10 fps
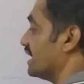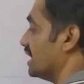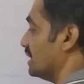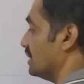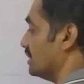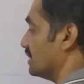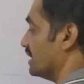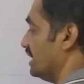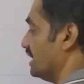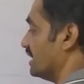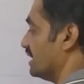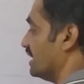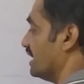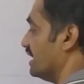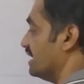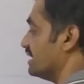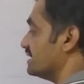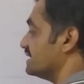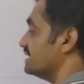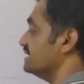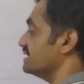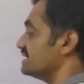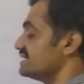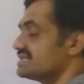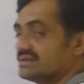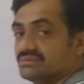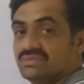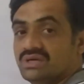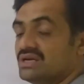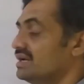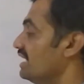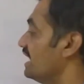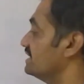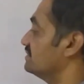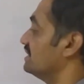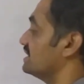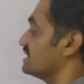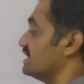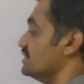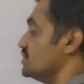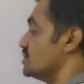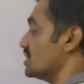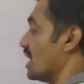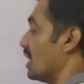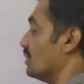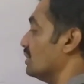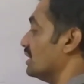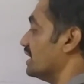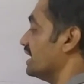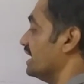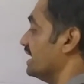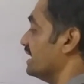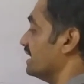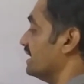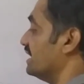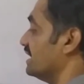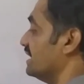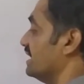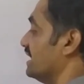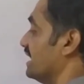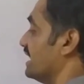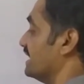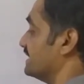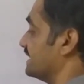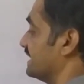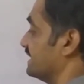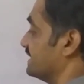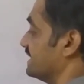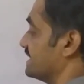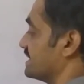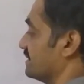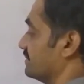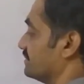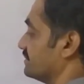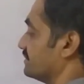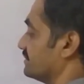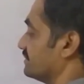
calorie in CJ system, as well as joule in SI system.